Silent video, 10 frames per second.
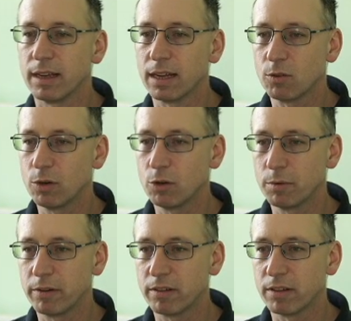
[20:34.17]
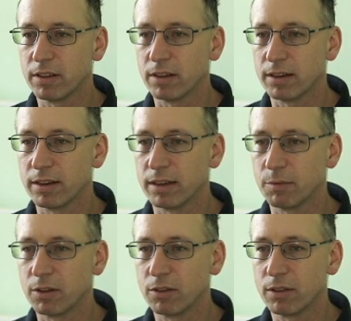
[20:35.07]
How do we normally return the ID?
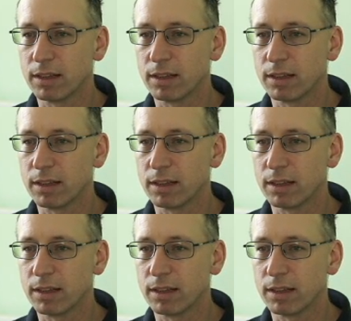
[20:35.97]
We do